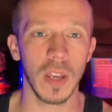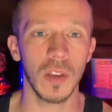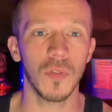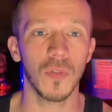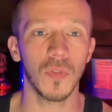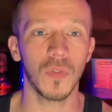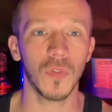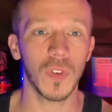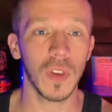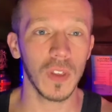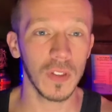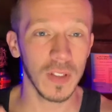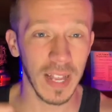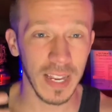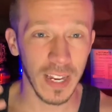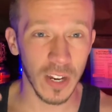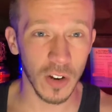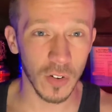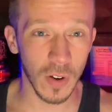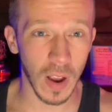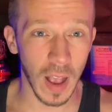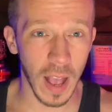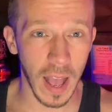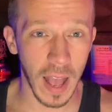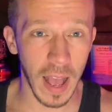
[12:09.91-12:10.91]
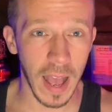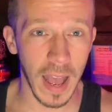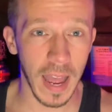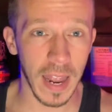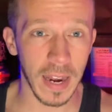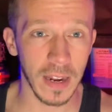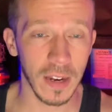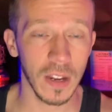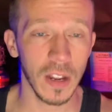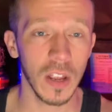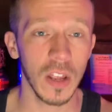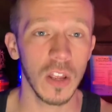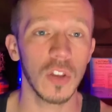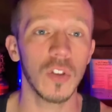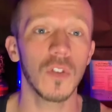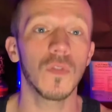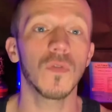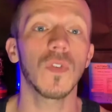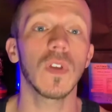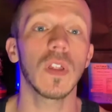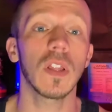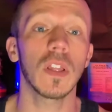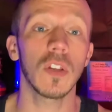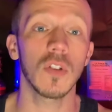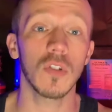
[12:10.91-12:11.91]
You feel like you're hot,
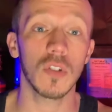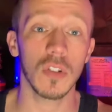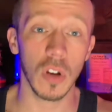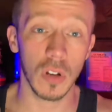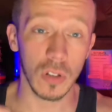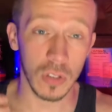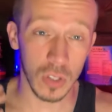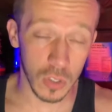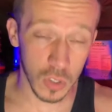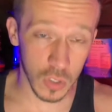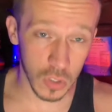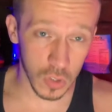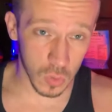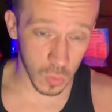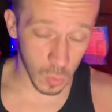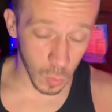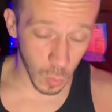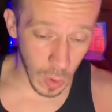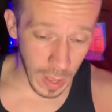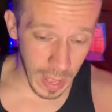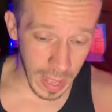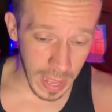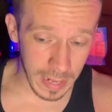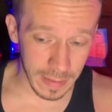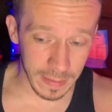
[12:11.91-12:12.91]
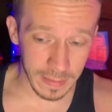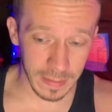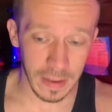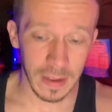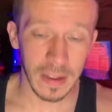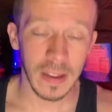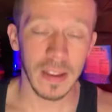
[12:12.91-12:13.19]
you start to sweat,